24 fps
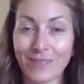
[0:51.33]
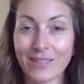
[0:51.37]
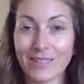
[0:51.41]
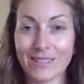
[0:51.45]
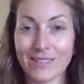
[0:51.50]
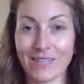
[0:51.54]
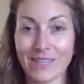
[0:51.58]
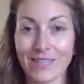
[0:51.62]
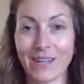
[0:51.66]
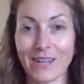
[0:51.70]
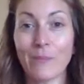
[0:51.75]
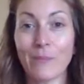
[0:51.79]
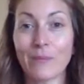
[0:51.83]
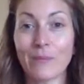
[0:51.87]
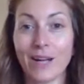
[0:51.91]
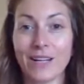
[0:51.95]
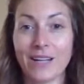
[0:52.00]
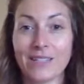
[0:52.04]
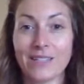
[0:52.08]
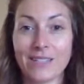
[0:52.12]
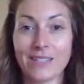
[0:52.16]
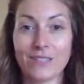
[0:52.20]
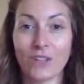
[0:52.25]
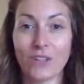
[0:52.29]
Sitting up
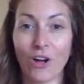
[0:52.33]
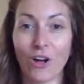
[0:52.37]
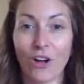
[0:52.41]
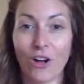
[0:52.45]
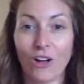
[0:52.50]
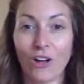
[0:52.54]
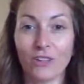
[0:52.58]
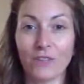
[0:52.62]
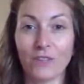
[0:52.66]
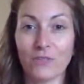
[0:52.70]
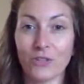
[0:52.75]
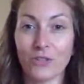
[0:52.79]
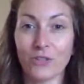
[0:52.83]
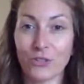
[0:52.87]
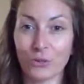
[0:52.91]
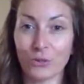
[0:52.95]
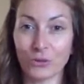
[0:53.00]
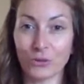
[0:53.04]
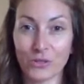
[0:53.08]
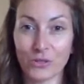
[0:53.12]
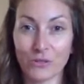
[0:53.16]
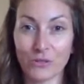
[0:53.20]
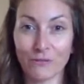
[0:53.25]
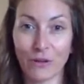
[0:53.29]
nice and tall, let the
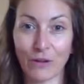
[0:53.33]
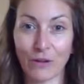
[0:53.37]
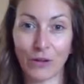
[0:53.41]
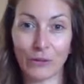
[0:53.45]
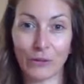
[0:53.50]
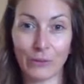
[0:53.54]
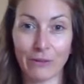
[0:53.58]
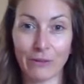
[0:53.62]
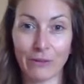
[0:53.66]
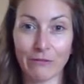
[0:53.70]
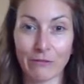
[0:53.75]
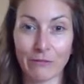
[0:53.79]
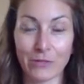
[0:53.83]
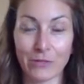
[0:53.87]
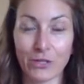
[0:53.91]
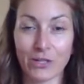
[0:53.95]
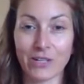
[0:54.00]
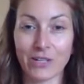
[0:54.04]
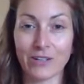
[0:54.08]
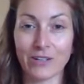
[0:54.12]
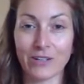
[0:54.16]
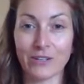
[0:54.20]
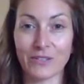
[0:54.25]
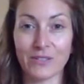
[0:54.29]
shoulders fall away from your
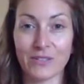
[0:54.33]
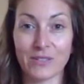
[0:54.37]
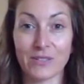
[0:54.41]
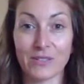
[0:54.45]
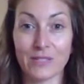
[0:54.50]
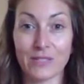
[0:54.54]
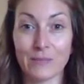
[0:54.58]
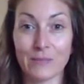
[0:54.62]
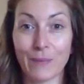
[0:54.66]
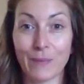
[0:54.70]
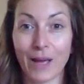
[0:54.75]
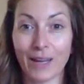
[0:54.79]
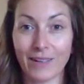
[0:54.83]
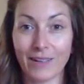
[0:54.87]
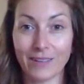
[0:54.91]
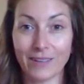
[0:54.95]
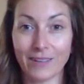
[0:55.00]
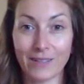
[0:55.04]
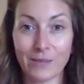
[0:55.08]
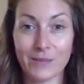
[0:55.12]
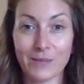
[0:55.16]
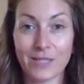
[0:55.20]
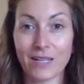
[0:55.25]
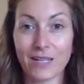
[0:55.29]
ears. The spine
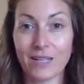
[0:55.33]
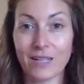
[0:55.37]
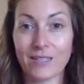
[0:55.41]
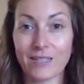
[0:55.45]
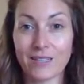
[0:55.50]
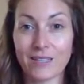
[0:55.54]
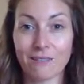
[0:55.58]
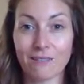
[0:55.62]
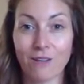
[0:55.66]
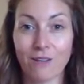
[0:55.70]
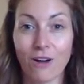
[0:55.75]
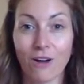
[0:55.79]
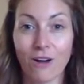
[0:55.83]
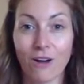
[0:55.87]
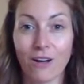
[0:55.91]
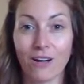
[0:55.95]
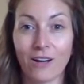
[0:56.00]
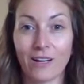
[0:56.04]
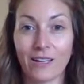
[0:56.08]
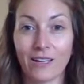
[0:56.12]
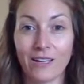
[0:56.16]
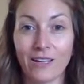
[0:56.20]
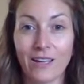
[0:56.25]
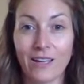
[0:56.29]
comes nice and
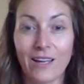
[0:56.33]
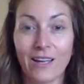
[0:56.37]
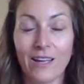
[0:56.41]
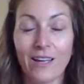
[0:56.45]
long.